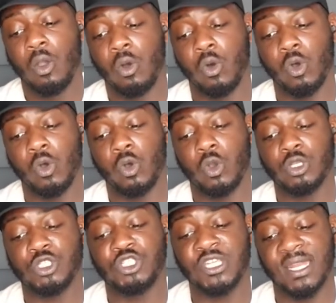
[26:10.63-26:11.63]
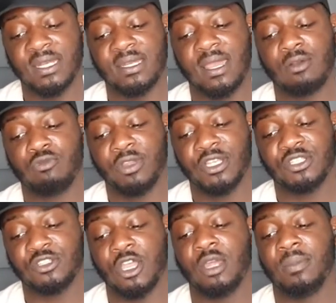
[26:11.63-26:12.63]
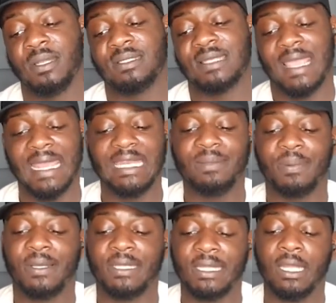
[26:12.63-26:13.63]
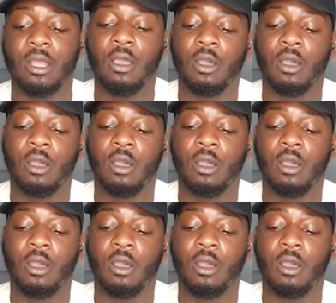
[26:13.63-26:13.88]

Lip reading: or gender reassignment to anybody